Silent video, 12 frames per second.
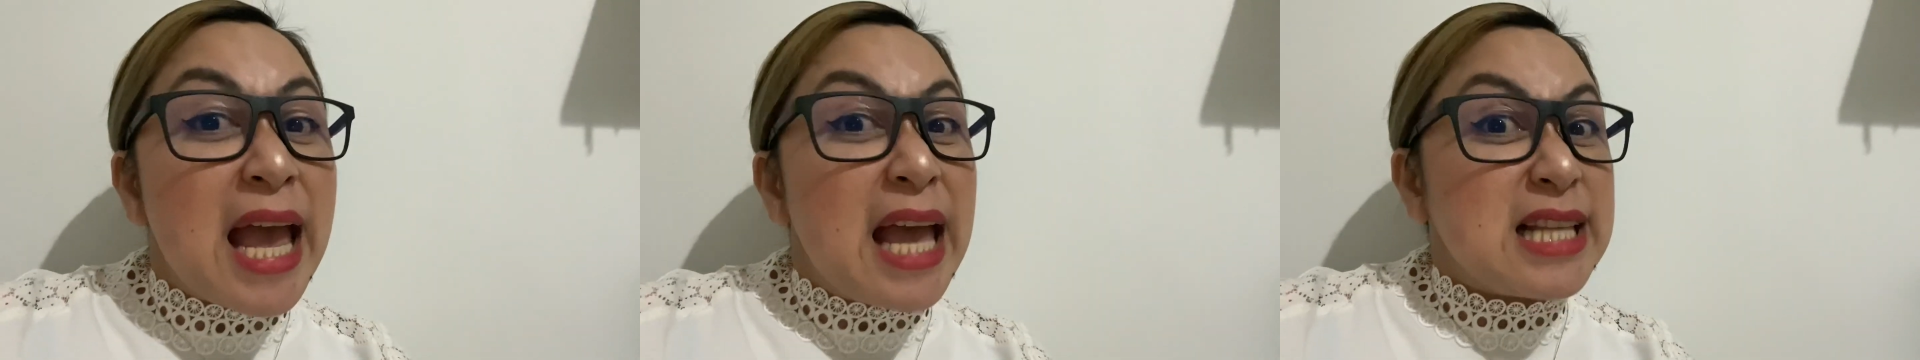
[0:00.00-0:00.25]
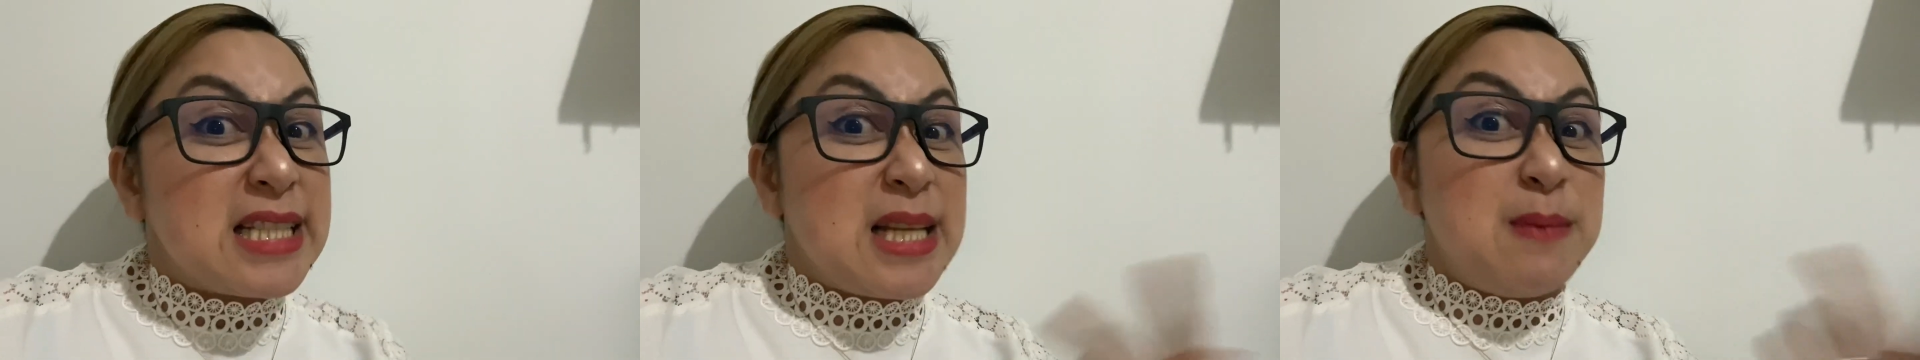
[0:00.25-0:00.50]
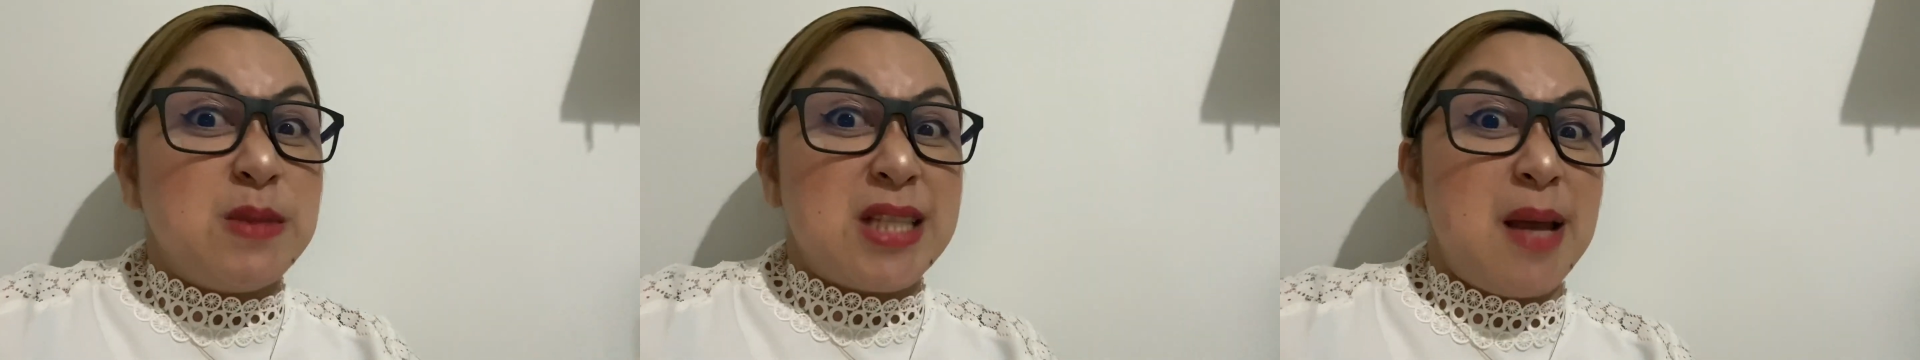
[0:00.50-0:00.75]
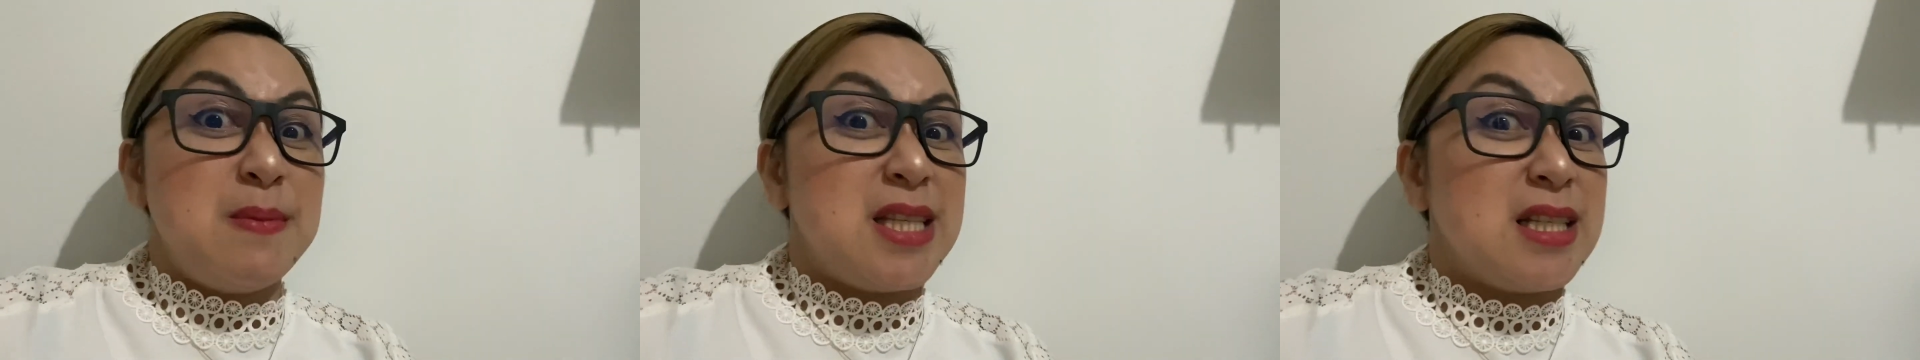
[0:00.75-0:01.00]
and
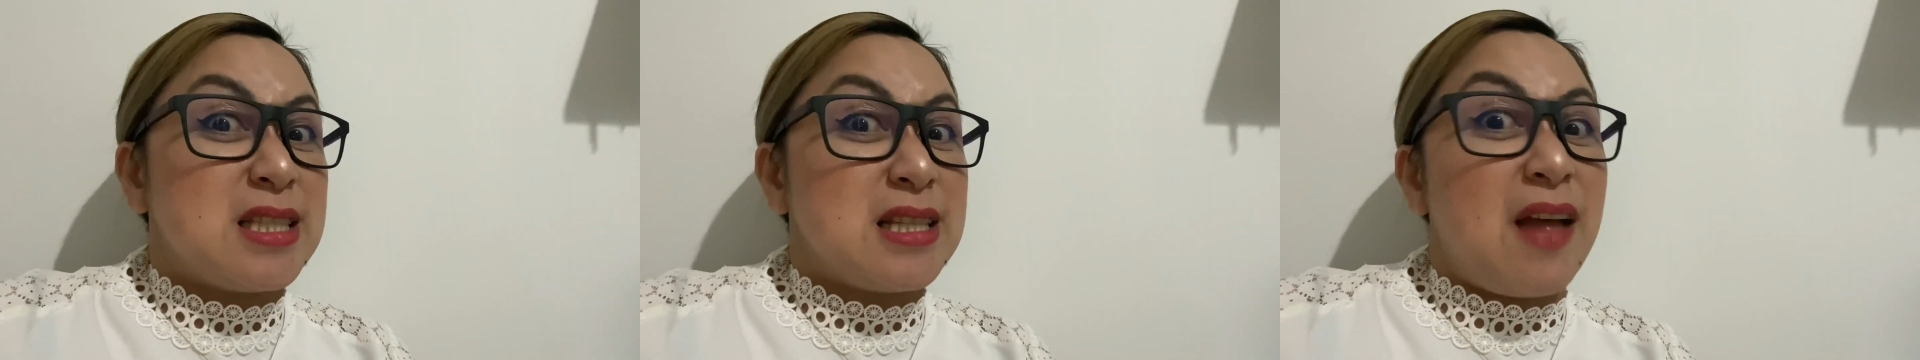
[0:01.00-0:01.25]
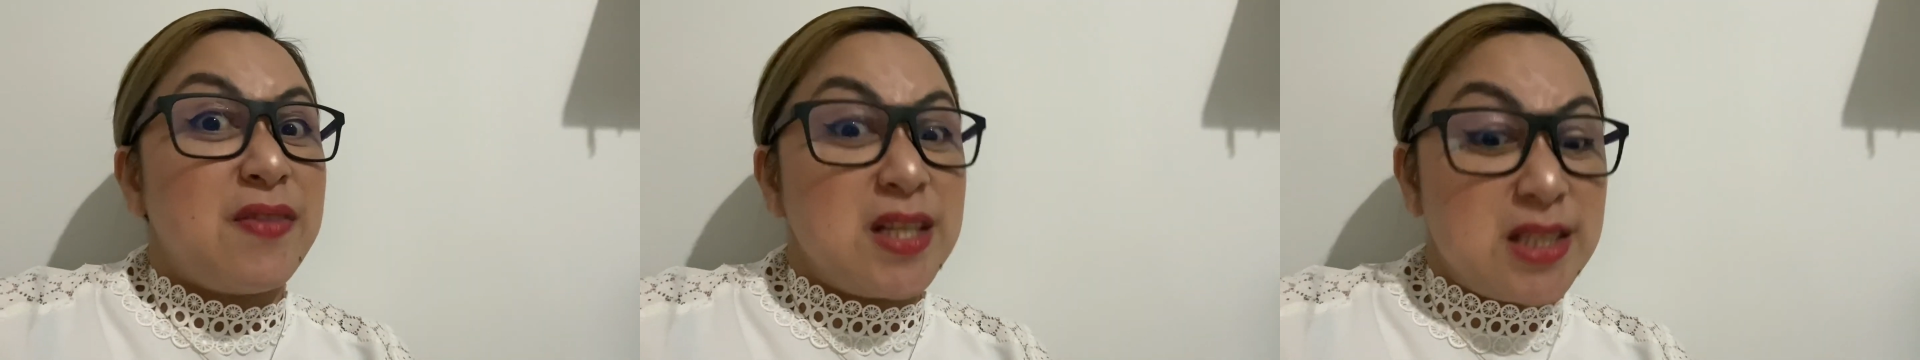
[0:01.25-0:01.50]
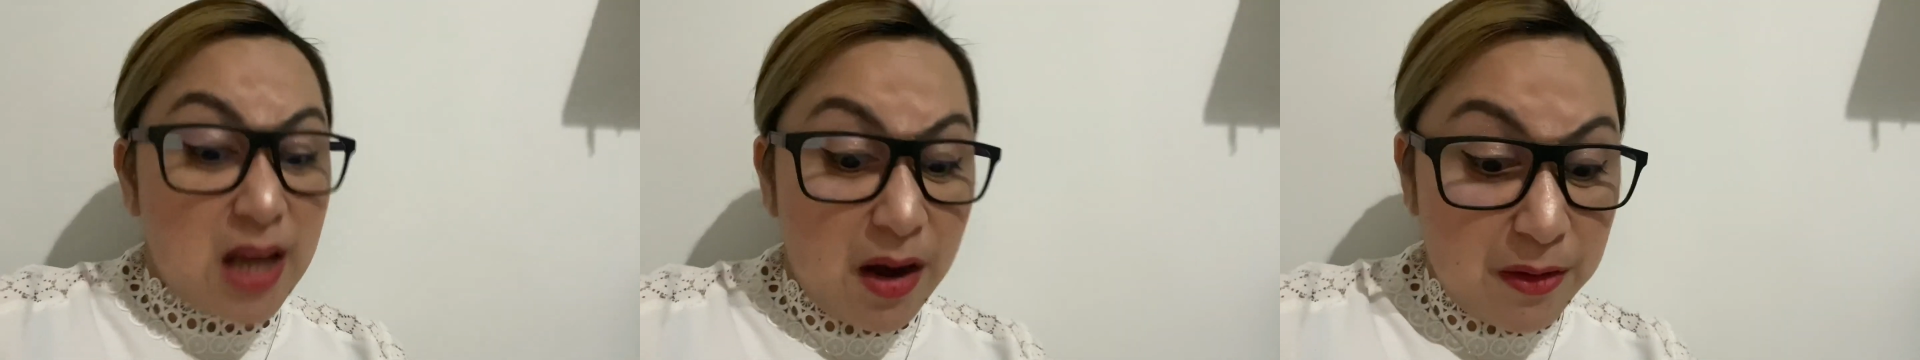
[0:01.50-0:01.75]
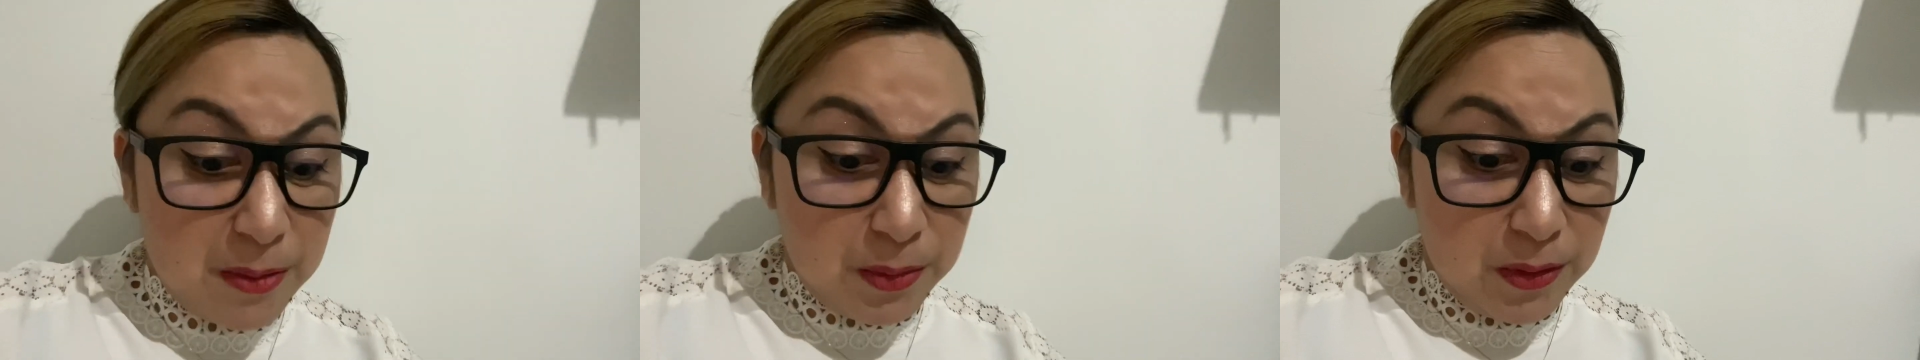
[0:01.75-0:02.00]
sometimes it's not
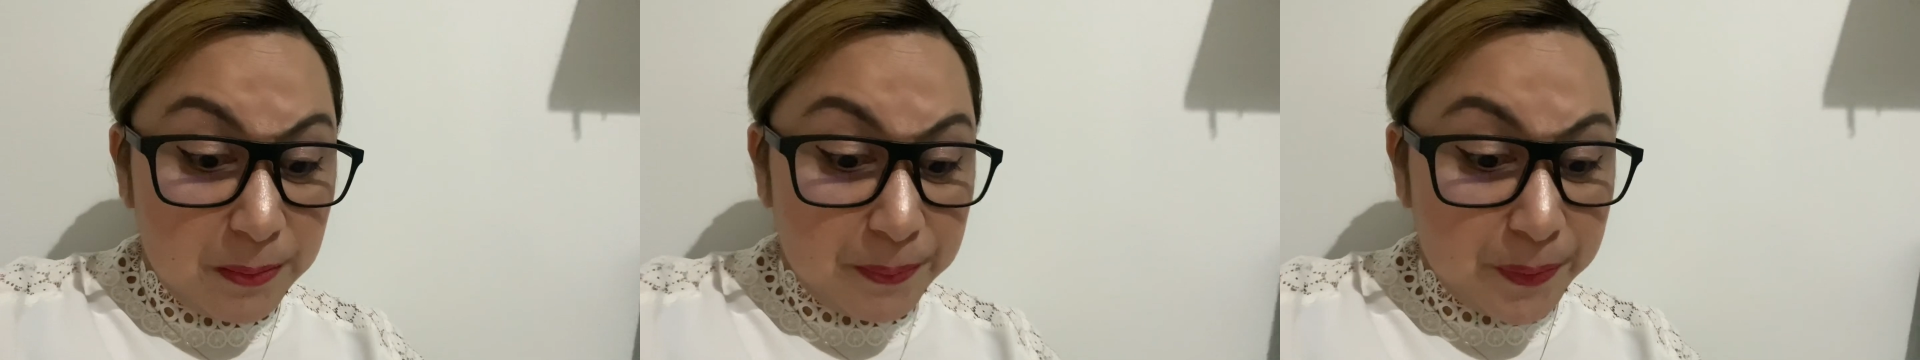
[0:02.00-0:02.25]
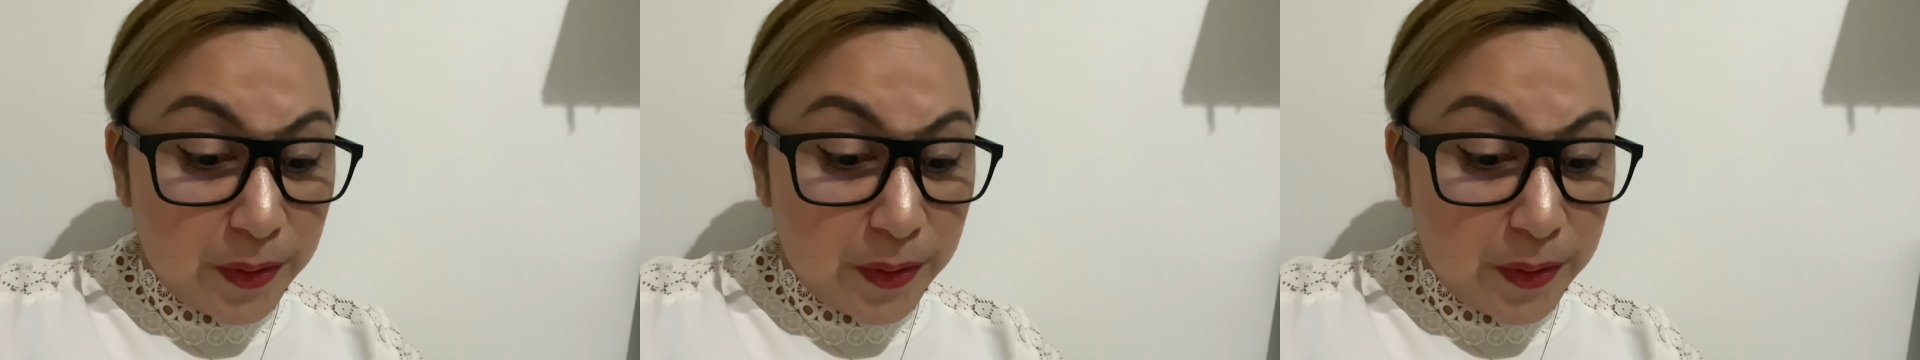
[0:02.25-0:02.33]
desirable.